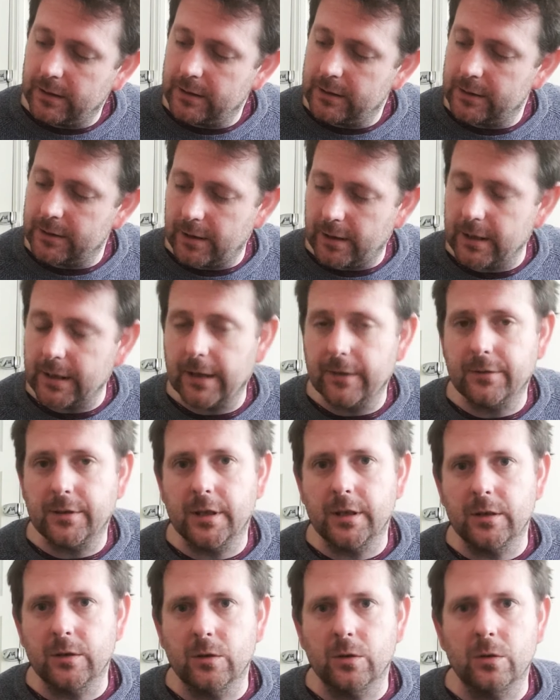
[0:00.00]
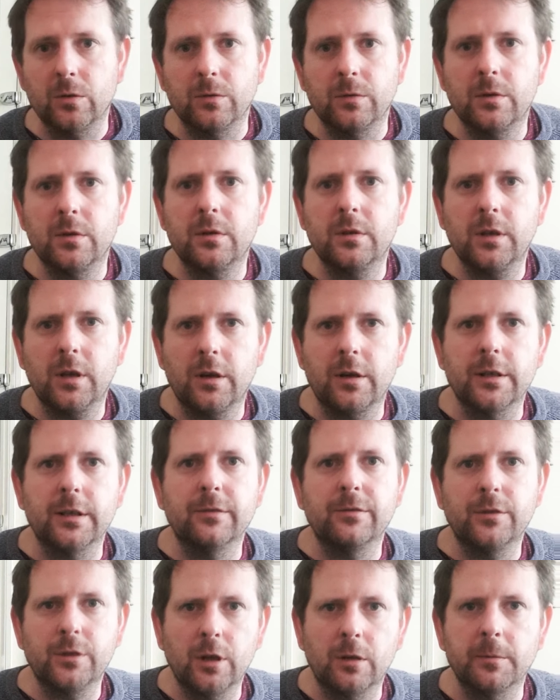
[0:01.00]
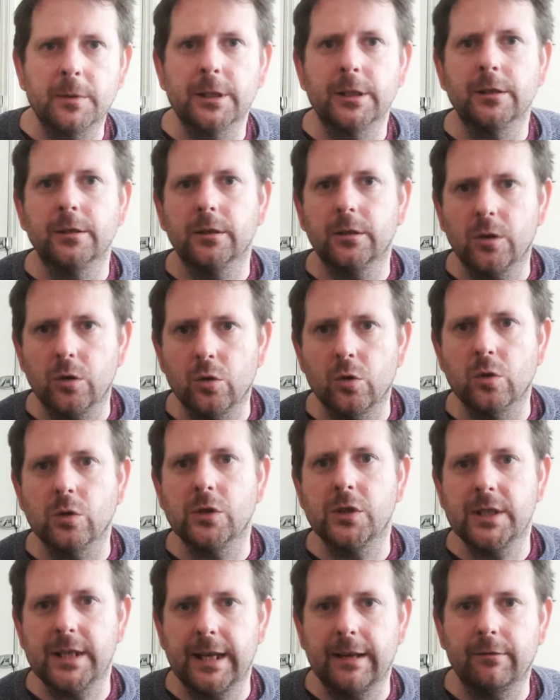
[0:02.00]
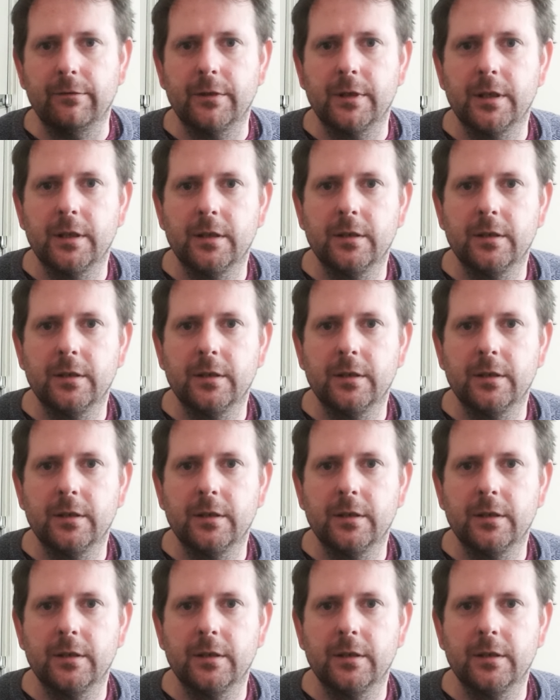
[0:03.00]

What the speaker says: So that gives you your kind of dominant chord sound.